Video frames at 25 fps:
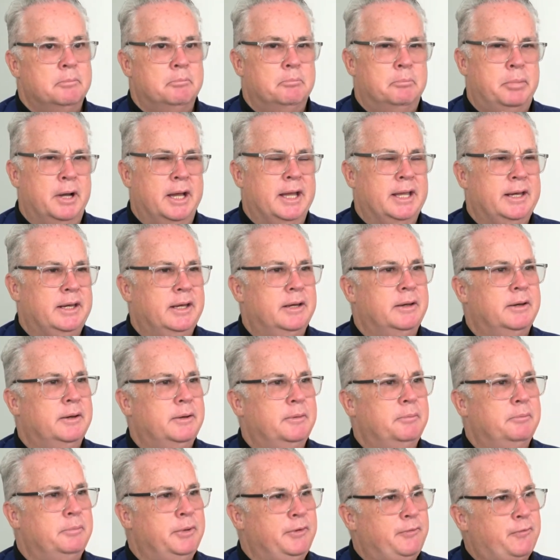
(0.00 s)

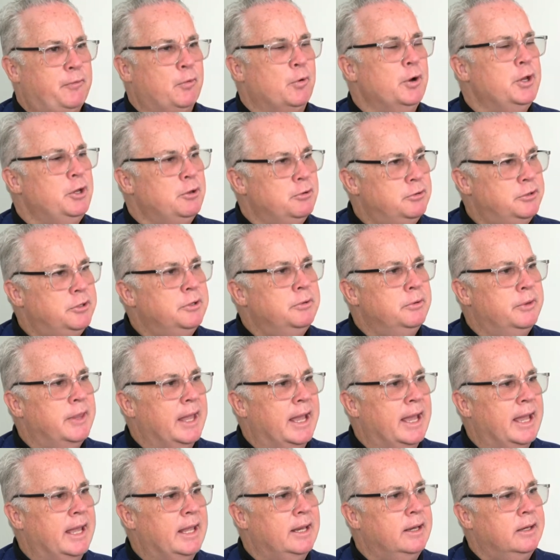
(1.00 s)
But before you do
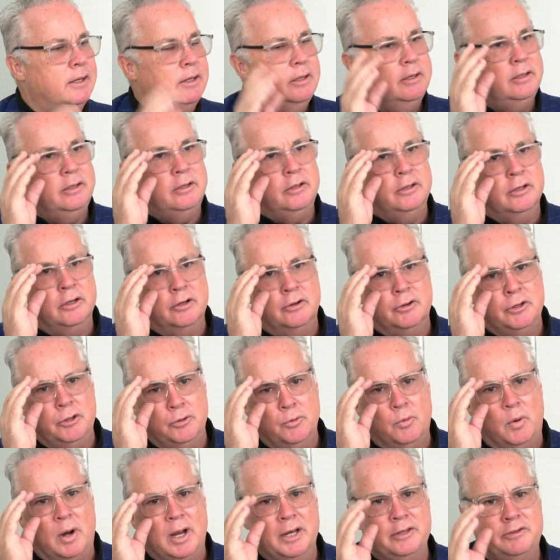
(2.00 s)
that, you know,
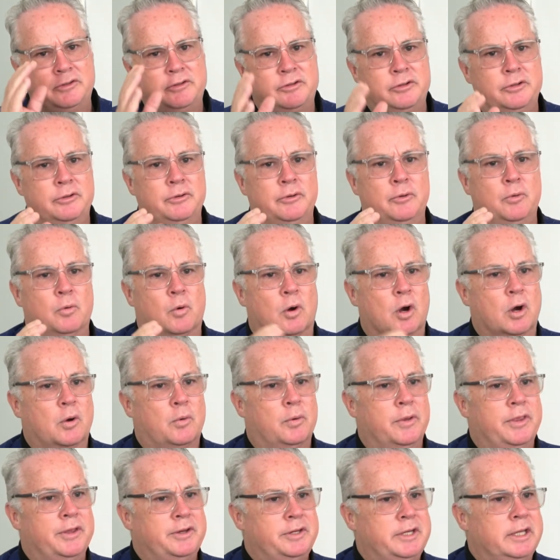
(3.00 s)
you want to
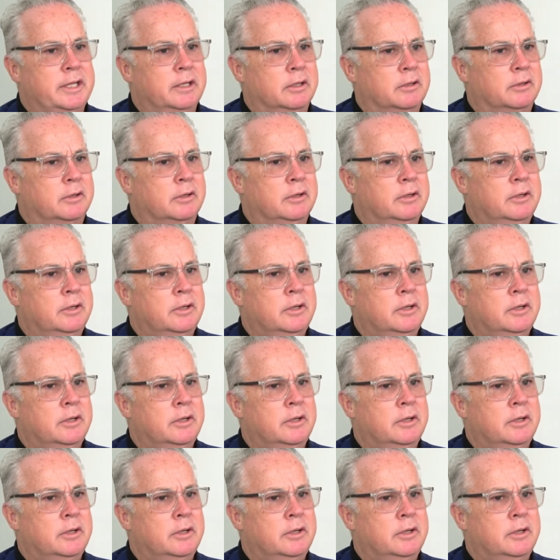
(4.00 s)
work with a dealer